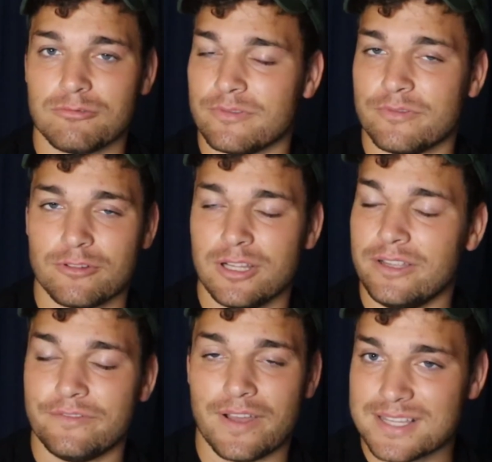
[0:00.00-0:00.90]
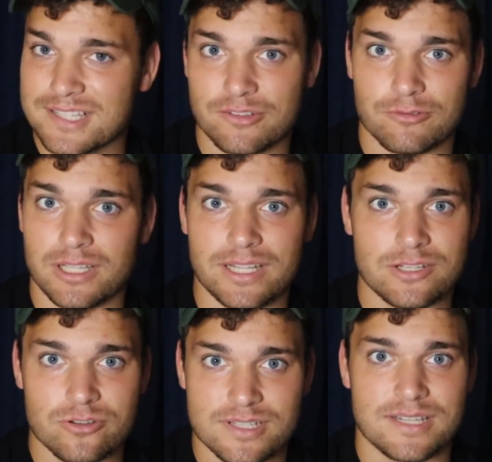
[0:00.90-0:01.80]
really vested, really
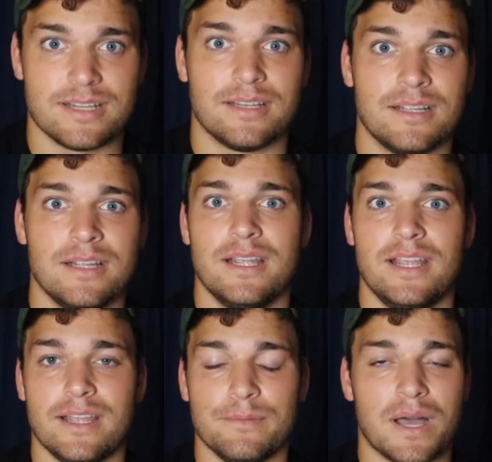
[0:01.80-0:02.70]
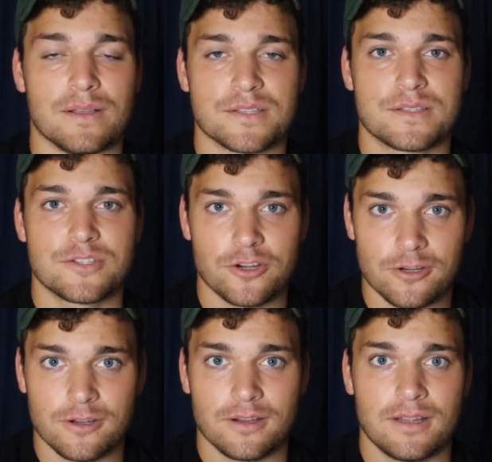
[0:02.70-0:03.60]
interested in Myles
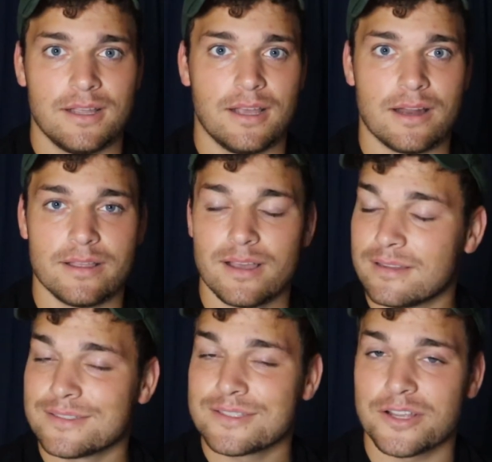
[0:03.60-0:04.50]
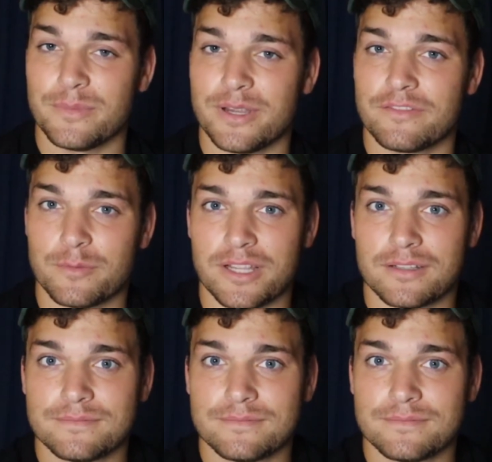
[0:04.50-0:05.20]
Turner. And it's going to be it for me.